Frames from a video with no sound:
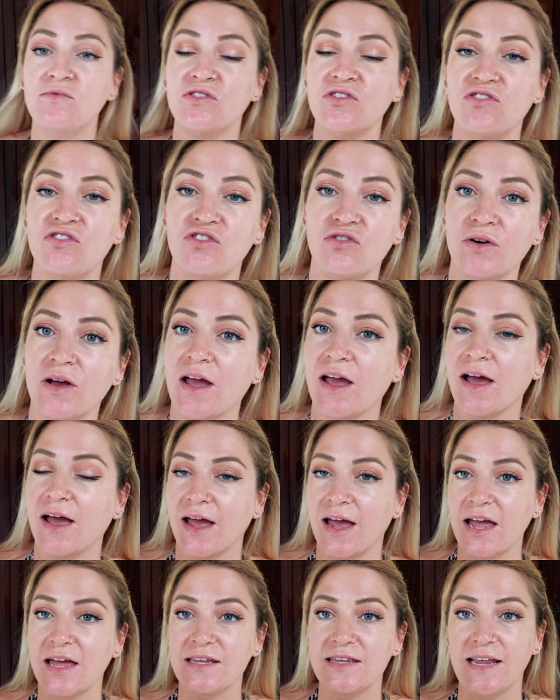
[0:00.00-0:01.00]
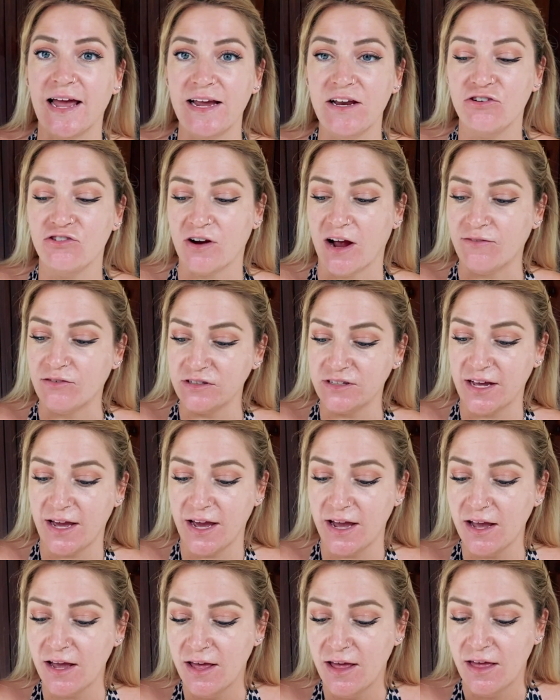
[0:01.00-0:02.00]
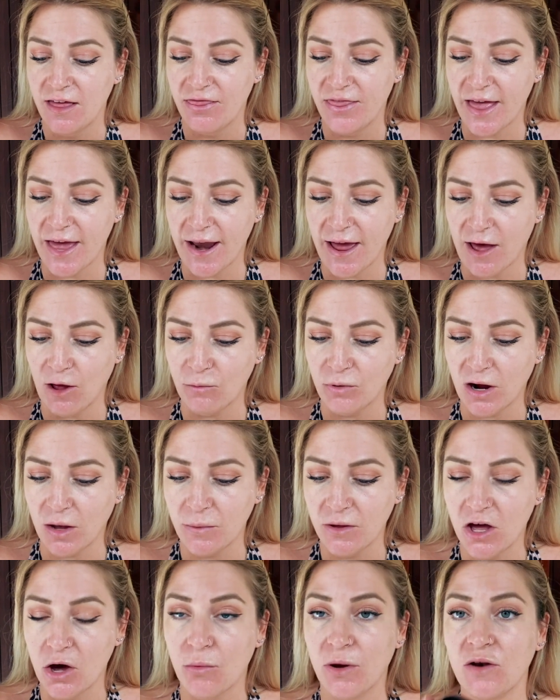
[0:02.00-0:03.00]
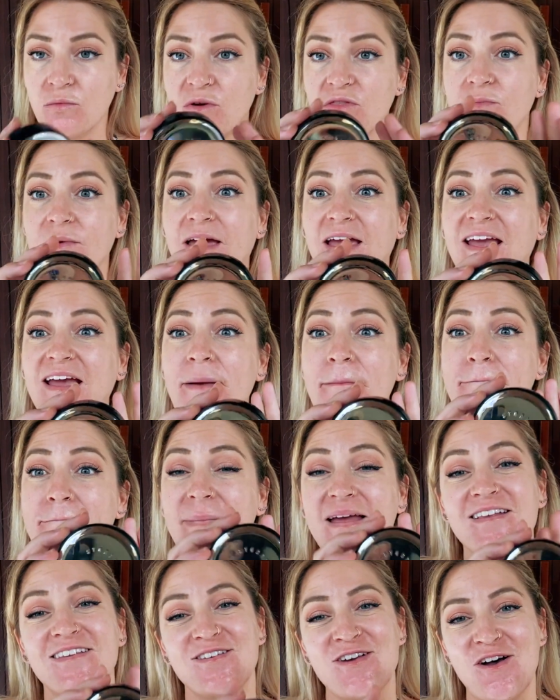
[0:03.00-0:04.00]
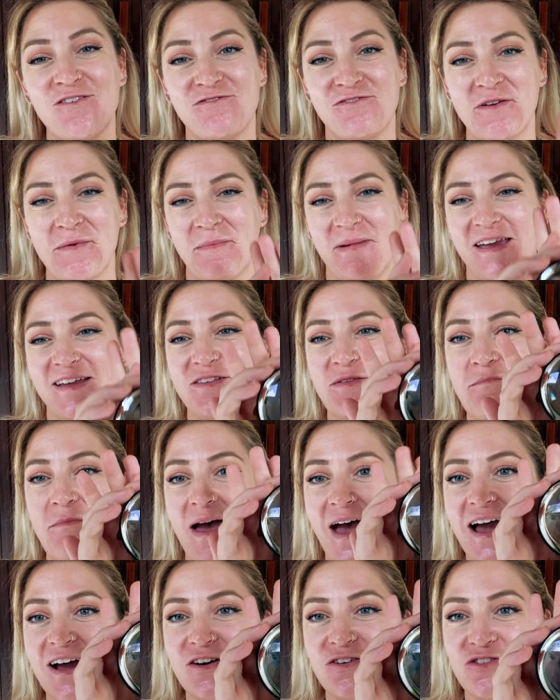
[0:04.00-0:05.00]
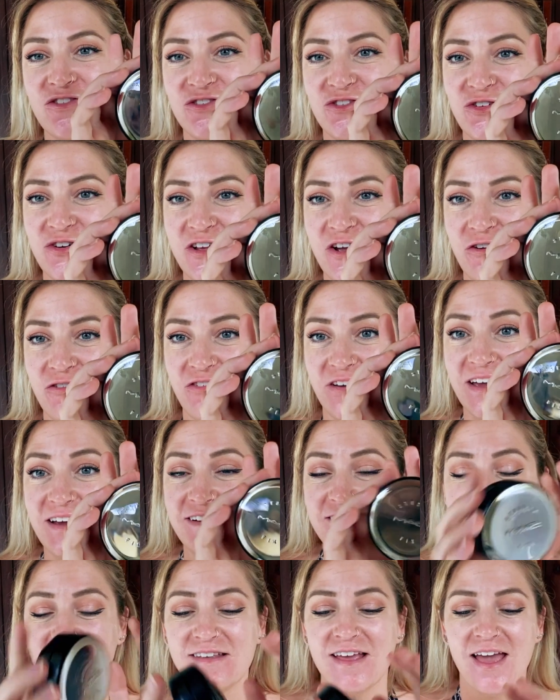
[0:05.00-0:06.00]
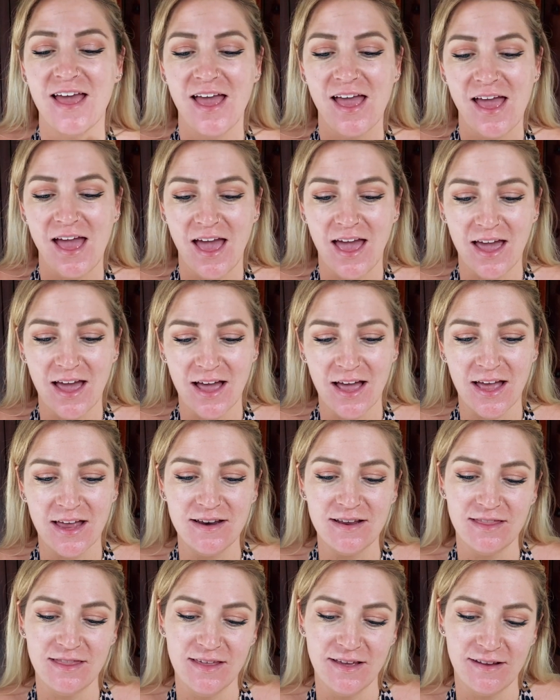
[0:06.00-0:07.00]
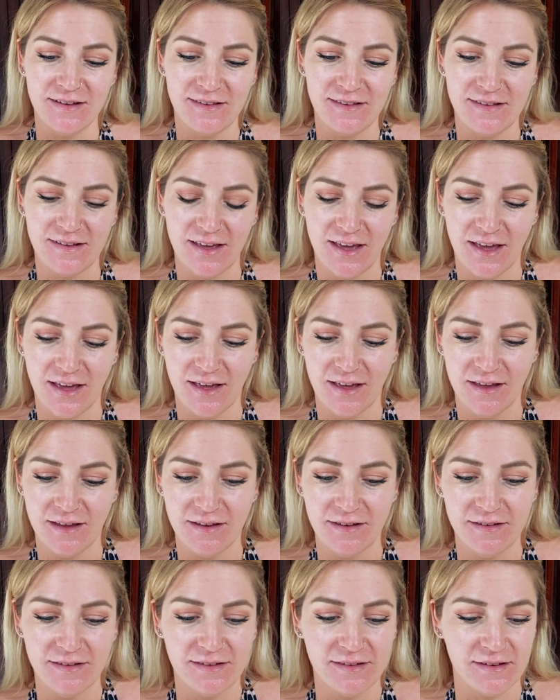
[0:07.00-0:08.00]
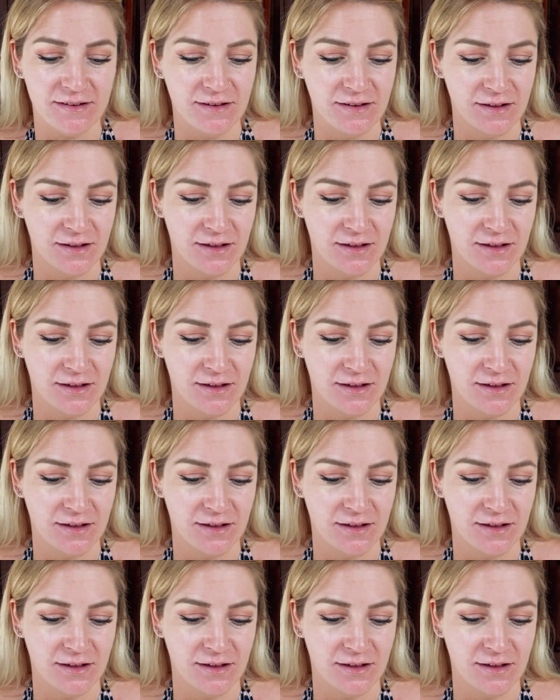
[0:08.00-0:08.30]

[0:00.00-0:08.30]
just doing a light travel day, then I'll probably go in with my, it's not Fit Me, it's MAC Studio Fix. And this is